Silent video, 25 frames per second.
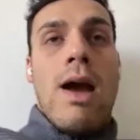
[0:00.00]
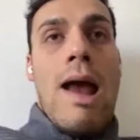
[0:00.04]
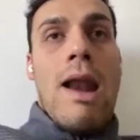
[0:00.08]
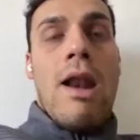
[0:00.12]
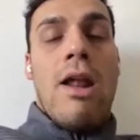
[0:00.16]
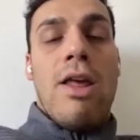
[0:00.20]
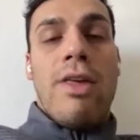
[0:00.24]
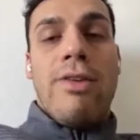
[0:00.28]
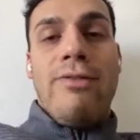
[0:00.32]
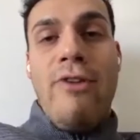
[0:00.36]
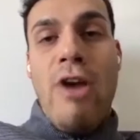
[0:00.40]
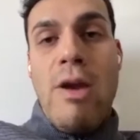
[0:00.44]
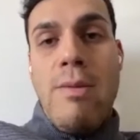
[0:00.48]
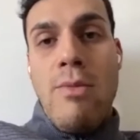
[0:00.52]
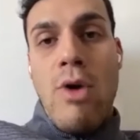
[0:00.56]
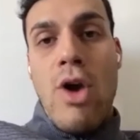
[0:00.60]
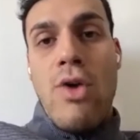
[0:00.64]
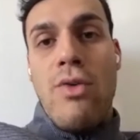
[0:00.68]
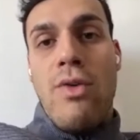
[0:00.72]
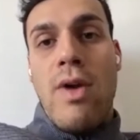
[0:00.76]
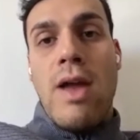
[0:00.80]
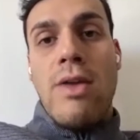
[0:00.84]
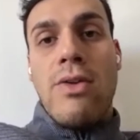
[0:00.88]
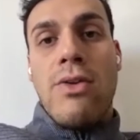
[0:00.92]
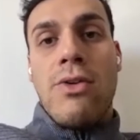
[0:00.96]
And I was very
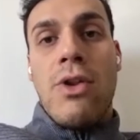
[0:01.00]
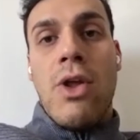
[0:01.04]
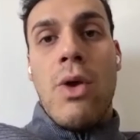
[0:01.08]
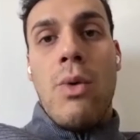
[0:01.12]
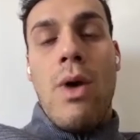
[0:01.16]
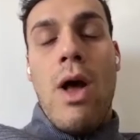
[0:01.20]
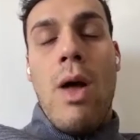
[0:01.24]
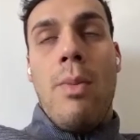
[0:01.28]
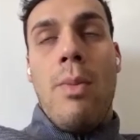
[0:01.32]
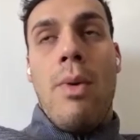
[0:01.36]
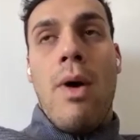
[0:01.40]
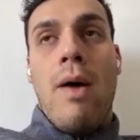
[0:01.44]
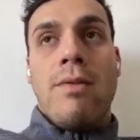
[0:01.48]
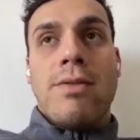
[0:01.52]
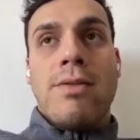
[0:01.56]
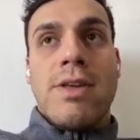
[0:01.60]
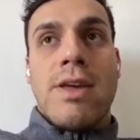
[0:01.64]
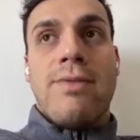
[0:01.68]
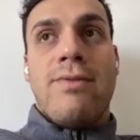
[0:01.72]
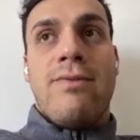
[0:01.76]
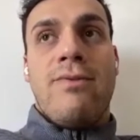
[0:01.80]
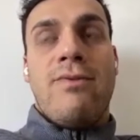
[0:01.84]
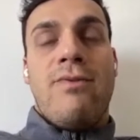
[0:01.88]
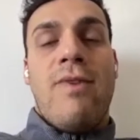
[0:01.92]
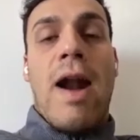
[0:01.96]
motivated to do well, but
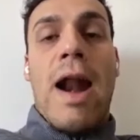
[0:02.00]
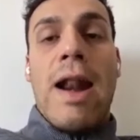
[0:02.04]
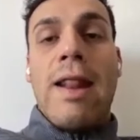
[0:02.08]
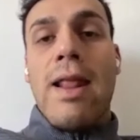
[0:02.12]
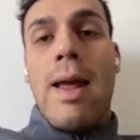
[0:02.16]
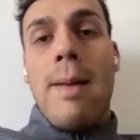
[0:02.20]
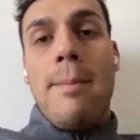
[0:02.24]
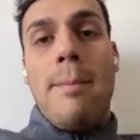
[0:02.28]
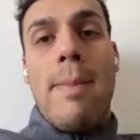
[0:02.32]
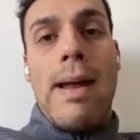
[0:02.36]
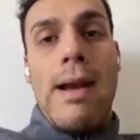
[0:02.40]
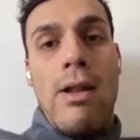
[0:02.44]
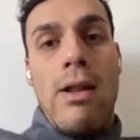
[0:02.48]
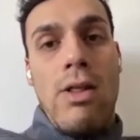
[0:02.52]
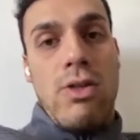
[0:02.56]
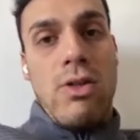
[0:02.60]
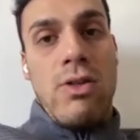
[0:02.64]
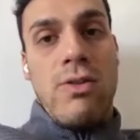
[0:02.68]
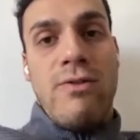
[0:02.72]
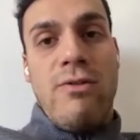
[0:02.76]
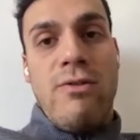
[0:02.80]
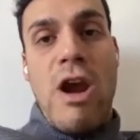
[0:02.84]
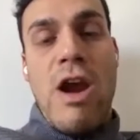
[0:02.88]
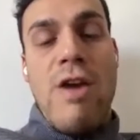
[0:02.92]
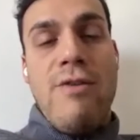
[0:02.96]
obviously finding that balance
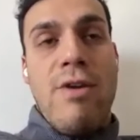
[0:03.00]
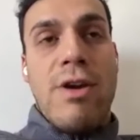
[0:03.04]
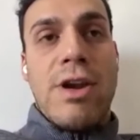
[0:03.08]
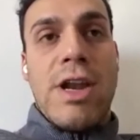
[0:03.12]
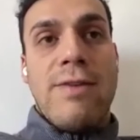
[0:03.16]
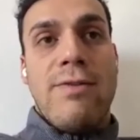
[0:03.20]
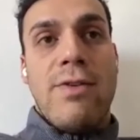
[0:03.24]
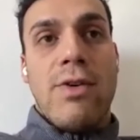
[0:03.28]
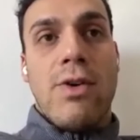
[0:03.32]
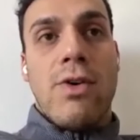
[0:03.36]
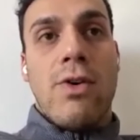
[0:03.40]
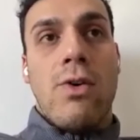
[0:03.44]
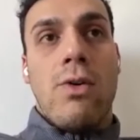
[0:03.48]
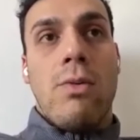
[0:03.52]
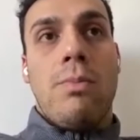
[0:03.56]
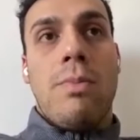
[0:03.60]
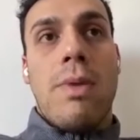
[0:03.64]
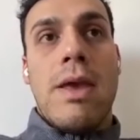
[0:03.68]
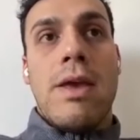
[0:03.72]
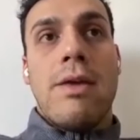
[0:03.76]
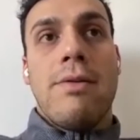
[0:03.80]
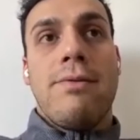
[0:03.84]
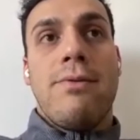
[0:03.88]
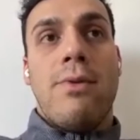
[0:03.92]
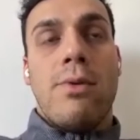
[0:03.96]
is very, very difficult.
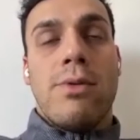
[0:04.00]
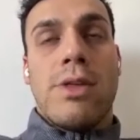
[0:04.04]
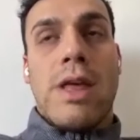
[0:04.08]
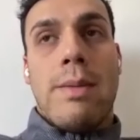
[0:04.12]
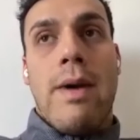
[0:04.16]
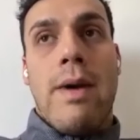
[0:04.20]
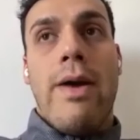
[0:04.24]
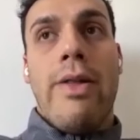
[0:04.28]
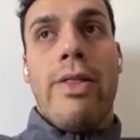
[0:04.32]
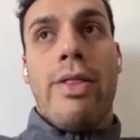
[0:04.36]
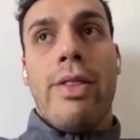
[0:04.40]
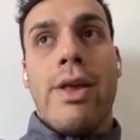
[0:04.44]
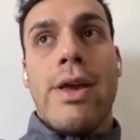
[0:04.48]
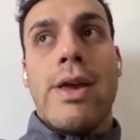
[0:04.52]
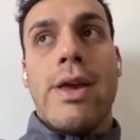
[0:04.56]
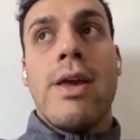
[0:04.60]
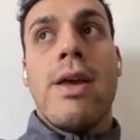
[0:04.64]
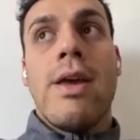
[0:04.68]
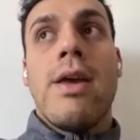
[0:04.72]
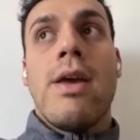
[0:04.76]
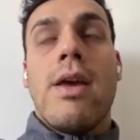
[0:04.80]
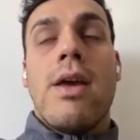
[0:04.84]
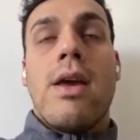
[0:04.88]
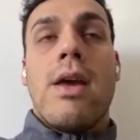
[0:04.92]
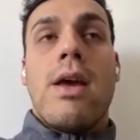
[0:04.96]
Being a full-time athlete
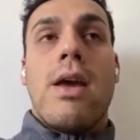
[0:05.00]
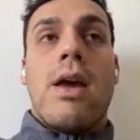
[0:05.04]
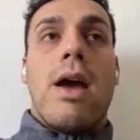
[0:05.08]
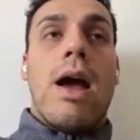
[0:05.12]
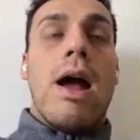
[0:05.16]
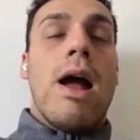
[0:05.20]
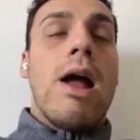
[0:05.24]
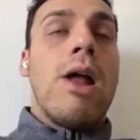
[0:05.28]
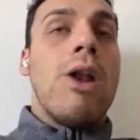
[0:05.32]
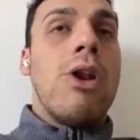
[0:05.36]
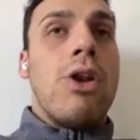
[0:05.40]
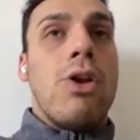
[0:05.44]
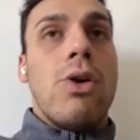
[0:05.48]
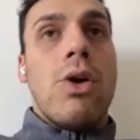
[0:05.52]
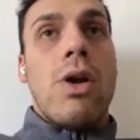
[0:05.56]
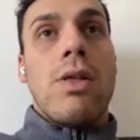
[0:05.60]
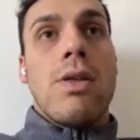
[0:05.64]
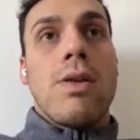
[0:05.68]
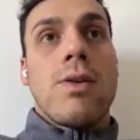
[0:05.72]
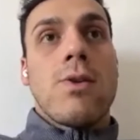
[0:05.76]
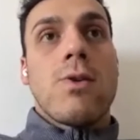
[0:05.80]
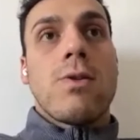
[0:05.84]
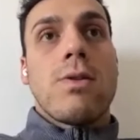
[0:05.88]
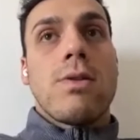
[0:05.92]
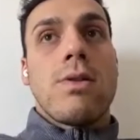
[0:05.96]
and
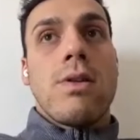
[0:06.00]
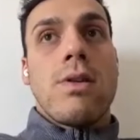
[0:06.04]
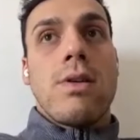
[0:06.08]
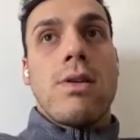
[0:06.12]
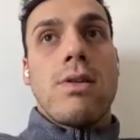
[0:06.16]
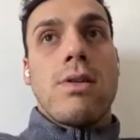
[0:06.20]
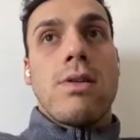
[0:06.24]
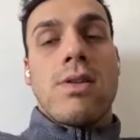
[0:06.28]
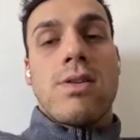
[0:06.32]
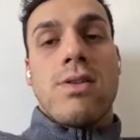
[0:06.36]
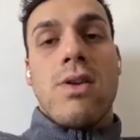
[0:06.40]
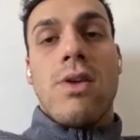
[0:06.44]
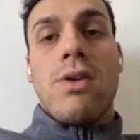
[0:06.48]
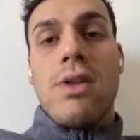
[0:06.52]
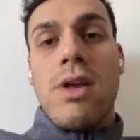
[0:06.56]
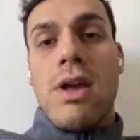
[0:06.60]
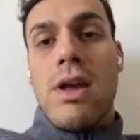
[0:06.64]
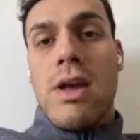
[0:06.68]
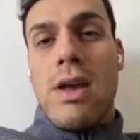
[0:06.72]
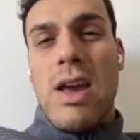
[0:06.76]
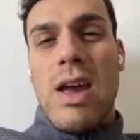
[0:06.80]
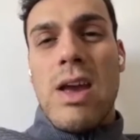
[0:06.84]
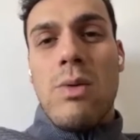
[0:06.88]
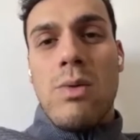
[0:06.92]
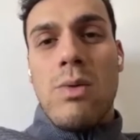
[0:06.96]
doing the
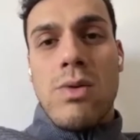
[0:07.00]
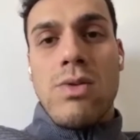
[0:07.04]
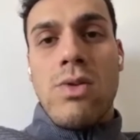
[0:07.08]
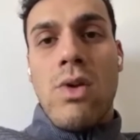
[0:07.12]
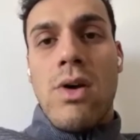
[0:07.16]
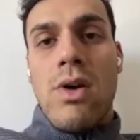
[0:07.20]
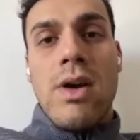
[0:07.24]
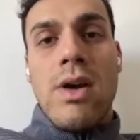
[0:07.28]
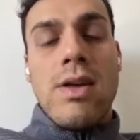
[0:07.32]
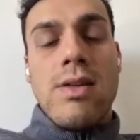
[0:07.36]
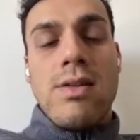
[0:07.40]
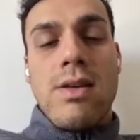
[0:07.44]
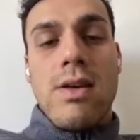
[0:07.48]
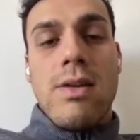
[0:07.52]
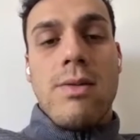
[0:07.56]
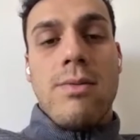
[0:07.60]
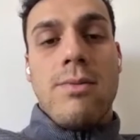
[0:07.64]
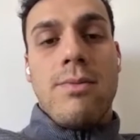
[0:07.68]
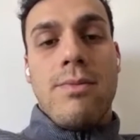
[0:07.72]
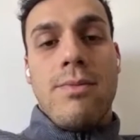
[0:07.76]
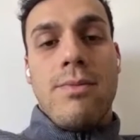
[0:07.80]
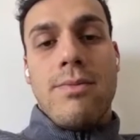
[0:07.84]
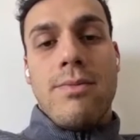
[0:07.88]
studying, it was not easy.